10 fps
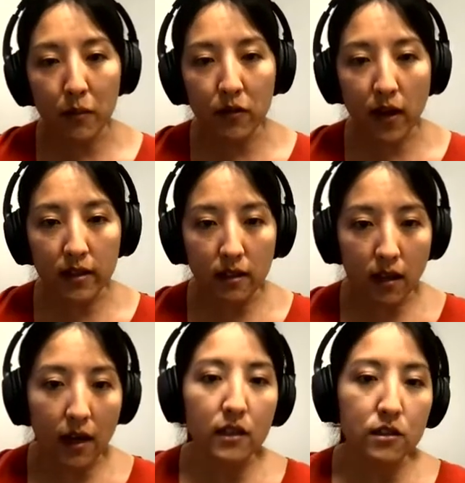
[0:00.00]
you probably
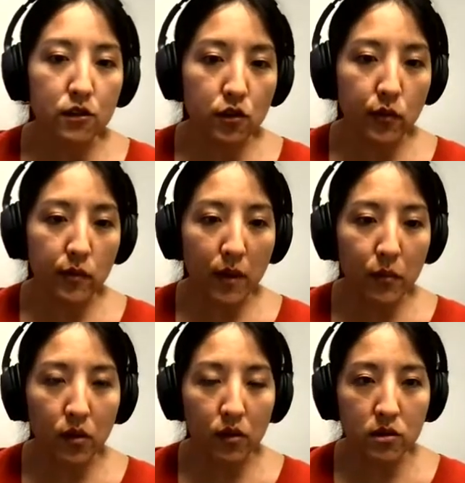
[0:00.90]
find it a lot easier to
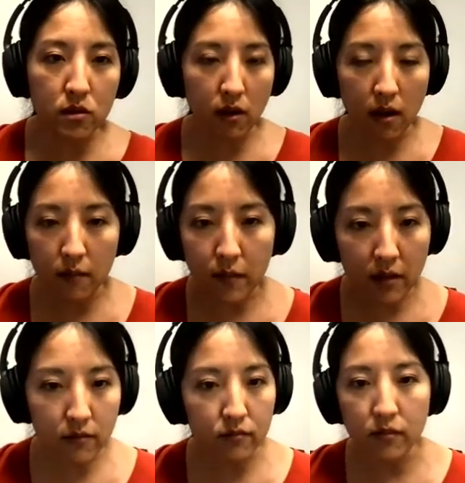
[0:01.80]
remember a